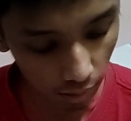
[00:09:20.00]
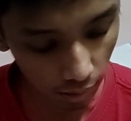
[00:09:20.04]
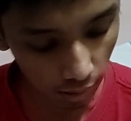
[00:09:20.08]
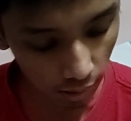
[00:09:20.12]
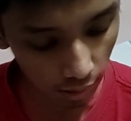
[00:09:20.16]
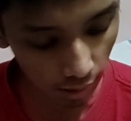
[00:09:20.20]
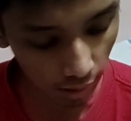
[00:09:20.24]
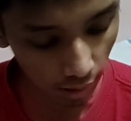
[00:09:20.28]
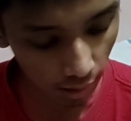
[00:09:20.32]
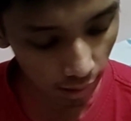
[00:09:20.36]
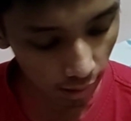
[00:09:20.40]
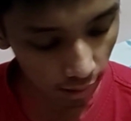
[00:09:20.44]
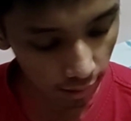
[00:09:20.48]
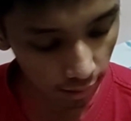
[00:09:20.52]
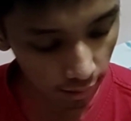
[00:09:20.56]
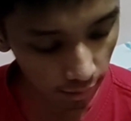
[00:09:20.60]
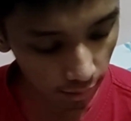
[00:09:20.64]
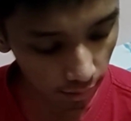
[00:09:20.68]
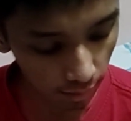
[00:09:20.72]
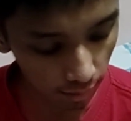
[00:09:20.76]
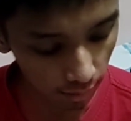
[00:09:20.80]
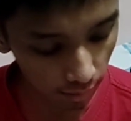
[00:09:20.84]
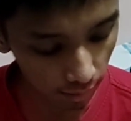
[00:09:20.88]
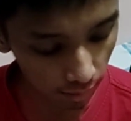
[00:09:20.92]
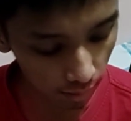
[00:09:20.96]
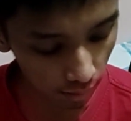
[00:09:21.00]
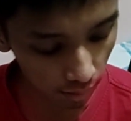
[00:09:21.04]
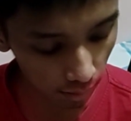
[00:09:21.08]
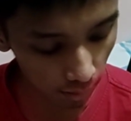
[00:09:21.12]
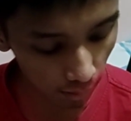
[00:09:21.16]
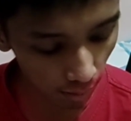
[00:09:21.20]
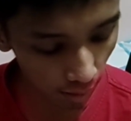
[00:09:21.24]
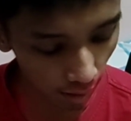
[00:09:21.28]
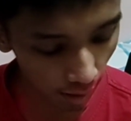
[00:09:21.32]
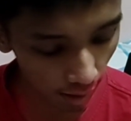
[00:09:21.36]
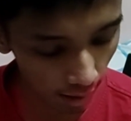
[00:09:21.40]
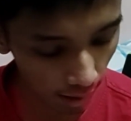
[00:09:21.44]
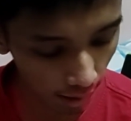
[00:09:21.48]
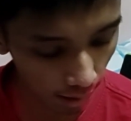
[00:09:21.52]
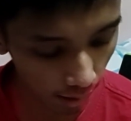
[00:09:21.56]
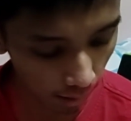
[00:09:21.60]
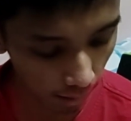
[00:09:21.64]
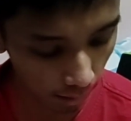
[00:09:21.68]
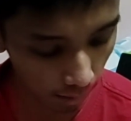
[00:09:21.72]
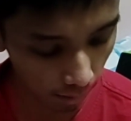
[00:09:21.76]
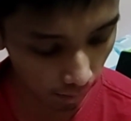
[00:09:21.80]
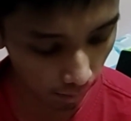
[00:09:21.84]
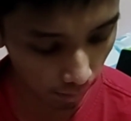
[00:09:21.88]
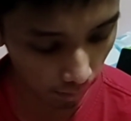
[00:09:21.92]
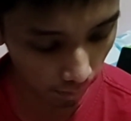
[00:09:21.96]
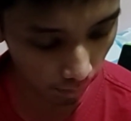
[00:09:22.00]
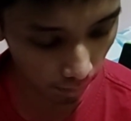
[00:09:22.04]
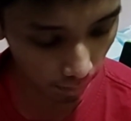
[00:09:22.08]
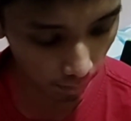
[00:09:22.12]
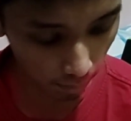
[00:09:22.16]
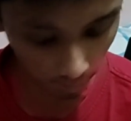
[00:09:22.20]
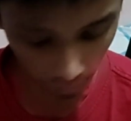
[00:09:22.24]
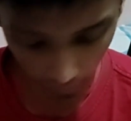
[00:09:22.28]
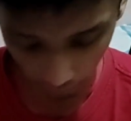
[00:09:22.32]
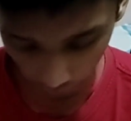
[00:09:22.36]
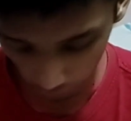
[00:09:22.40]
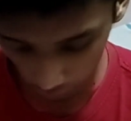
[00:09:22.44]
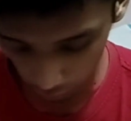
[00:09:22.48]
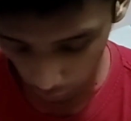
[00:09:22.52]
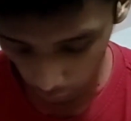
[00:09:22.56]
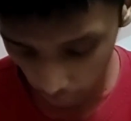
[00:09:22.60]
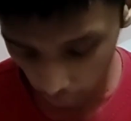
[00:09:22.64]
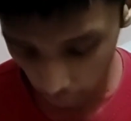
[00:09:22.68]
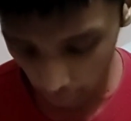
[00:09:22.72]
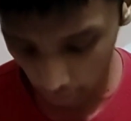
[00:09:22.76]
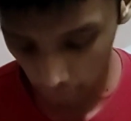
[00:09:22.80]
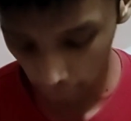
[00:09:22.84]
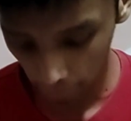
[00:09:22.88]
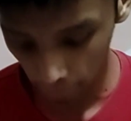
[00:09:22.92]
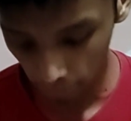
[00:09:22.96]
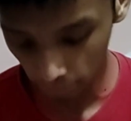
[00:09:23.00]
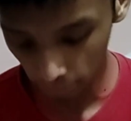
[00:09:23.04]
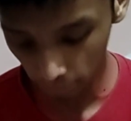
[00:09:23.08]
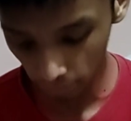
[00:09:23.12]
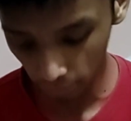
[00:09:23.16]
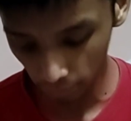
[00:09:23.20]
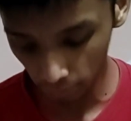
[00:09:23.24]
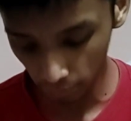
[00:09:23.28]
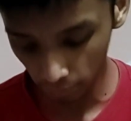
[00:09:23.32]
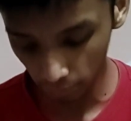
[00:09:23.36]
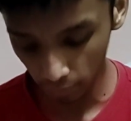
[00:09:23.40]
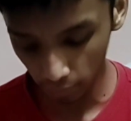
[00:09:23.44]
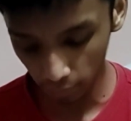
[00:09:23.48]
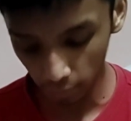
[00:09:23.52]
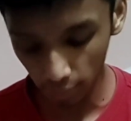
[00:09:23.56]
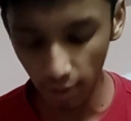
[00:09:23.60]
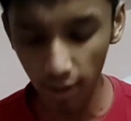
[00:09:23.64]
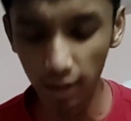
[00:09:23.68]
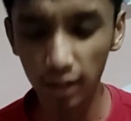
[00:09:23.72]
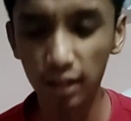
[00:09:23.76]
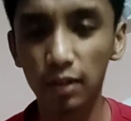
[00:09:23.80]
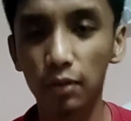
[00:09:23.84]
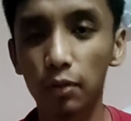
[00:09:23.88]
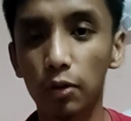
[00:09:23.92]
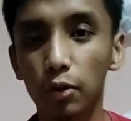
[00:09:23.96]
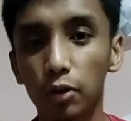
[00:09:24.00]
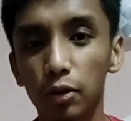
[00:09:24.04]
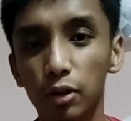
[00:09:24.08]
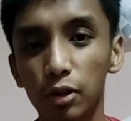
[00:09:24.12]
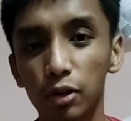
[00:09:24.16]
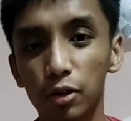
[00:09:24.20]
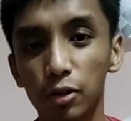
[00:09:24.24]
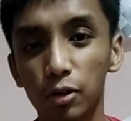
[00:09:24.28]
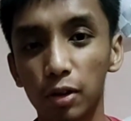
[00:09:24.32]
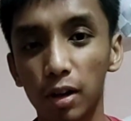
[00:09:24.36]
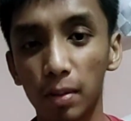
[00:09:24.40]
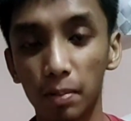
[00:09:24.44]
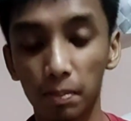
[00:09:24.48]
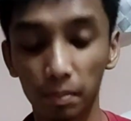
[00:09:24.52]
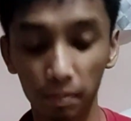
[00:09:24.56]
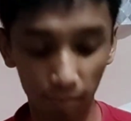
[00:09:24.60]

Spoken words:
Yeah, that's a bit high. Well, that's the voltage drop.